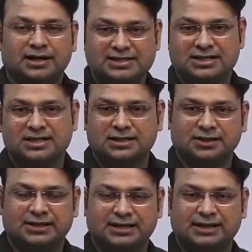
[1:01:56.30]
result,
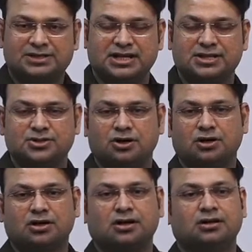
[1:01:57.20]
that can change
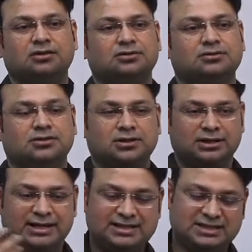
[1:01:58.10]
your
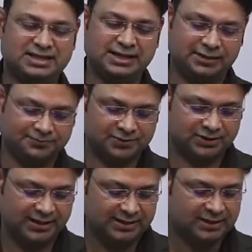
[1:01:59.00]
destiny,
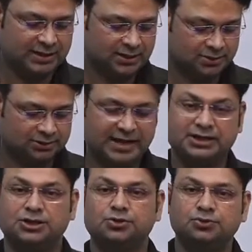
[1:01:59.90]
right? So
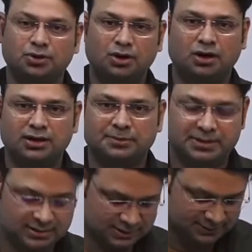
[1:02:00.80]
thank you, all the
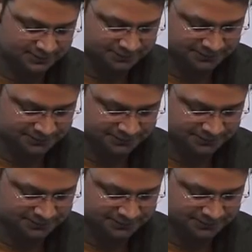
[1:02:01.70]
best.